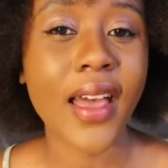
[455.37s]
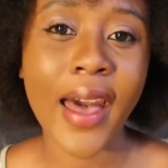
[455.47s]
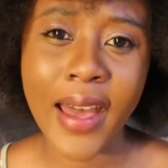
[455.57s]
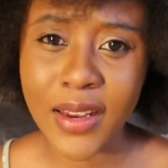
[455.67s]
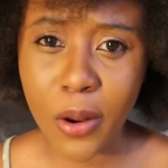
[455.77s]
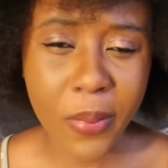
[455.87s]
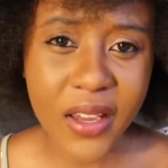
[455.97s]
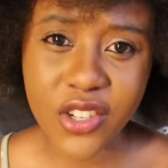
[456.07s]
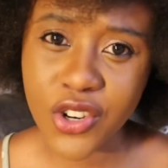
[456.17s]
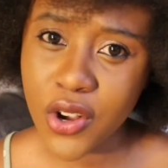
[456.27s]
Add a
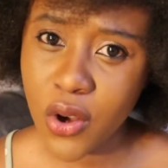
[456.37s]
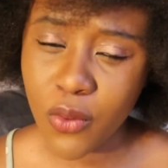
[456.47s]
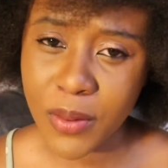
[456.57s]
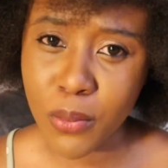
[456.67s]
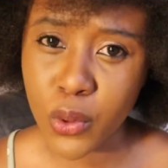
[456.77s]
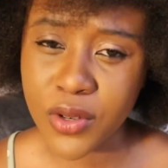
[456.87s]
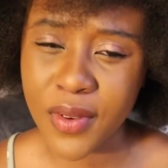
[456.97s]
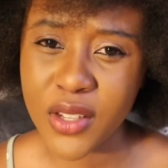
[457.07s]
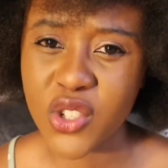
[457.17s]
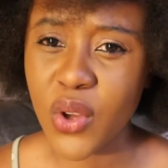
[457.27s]
picture of what
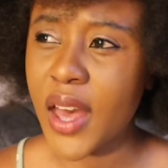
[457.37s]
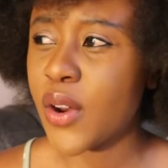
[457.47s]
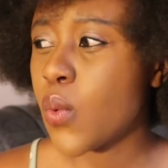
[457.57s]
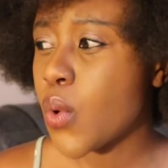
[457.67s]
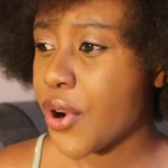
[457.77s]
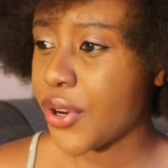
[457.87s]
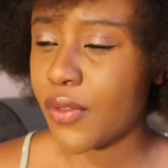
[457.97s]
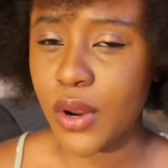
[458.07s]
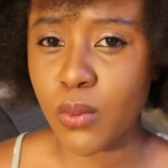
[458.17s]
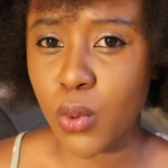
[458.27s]
motivates you, add a word of
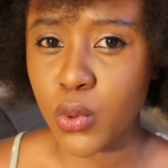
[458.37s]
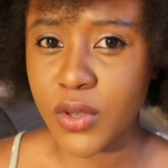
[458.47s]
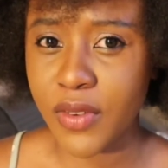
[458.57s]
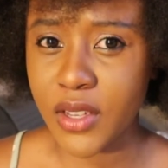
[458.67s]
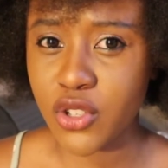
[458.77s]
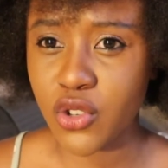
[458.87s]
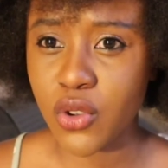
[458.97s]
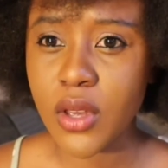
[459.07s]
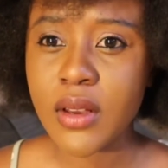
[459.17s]
what motivates you.